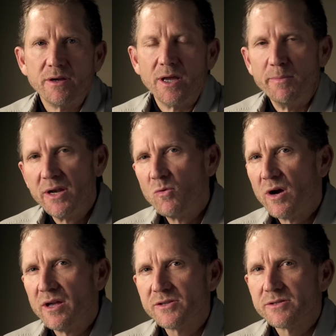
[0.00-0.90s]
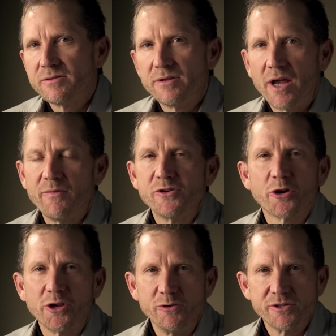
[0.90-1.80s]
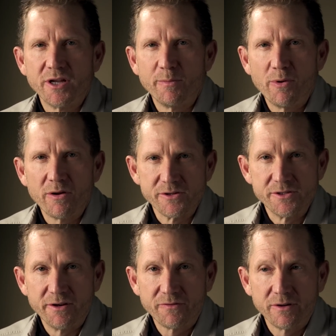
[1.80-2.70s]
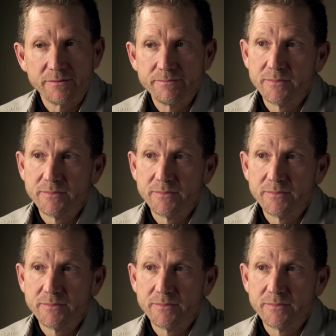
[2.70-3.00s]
In many ways, every turkey you set up on is different.